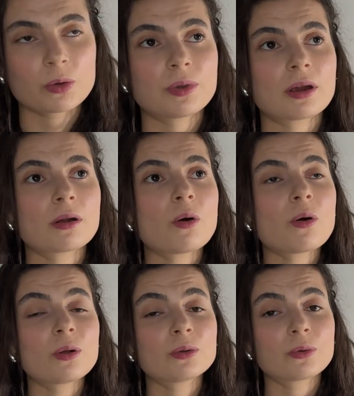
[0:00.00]
We are
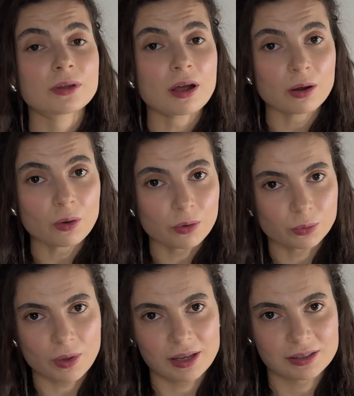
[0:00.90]
all on our
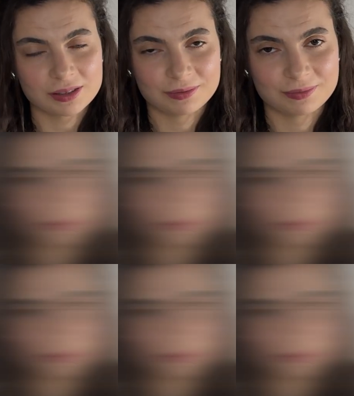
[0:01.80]
own ways.